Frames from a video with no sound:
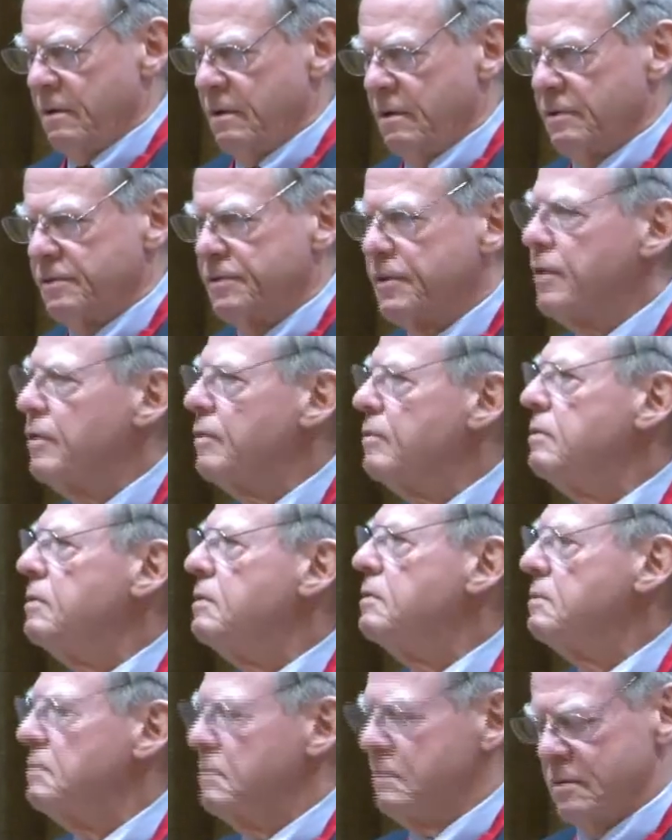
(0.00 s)
So
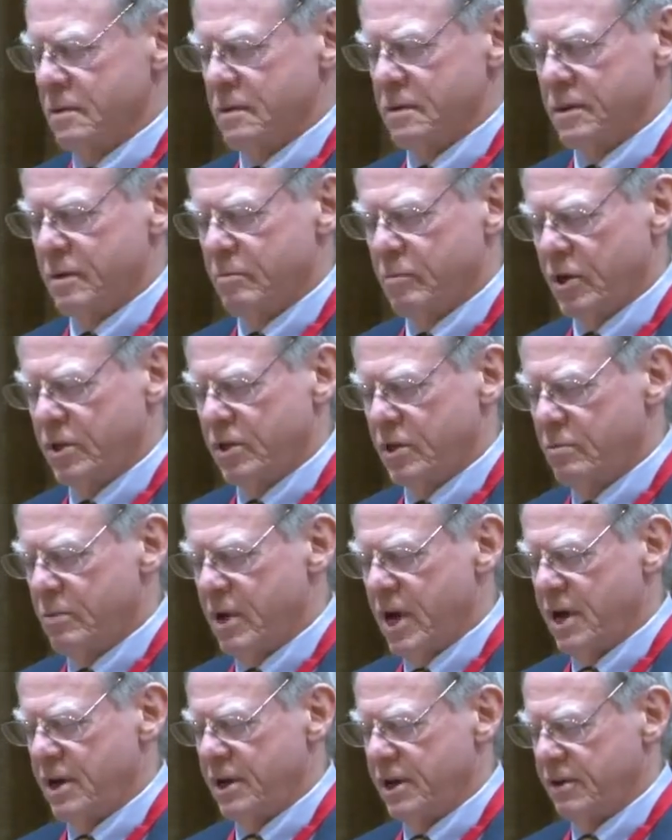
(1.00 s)
the bottom
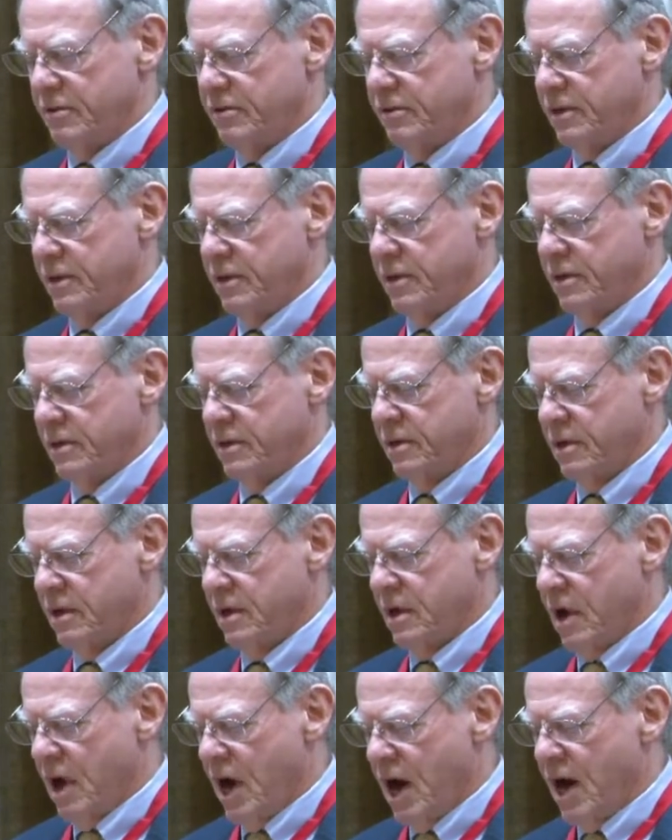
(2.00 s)
line is,
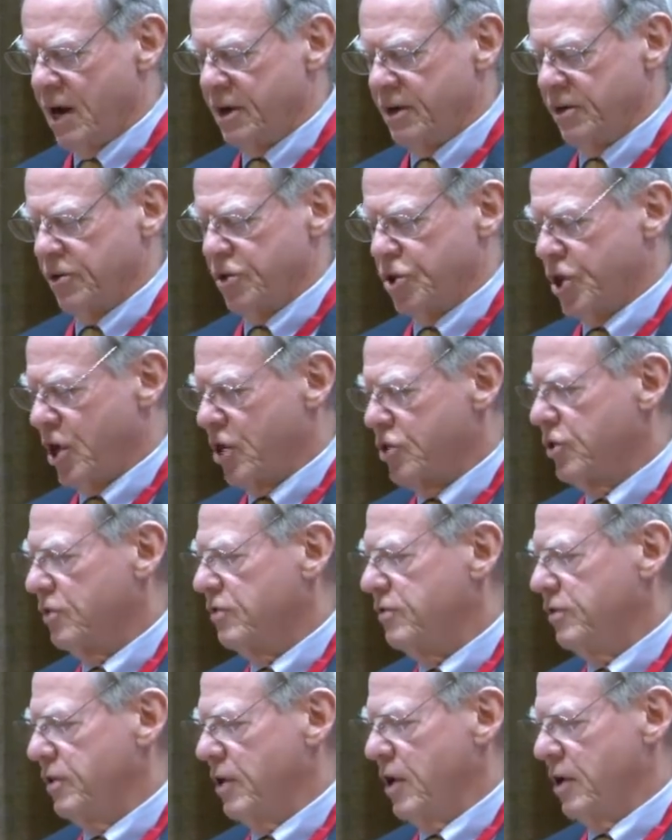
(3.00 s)
are these
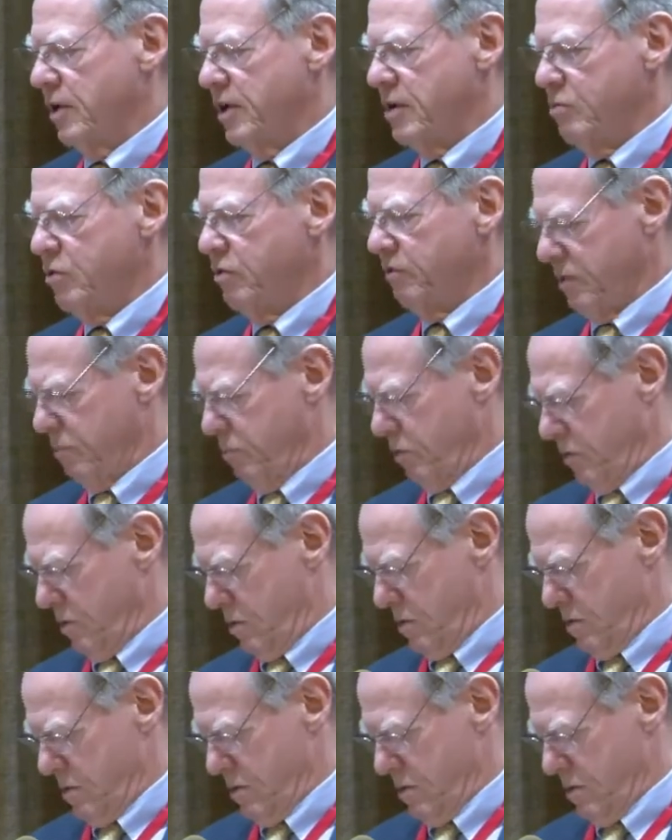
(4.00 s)
judges removable?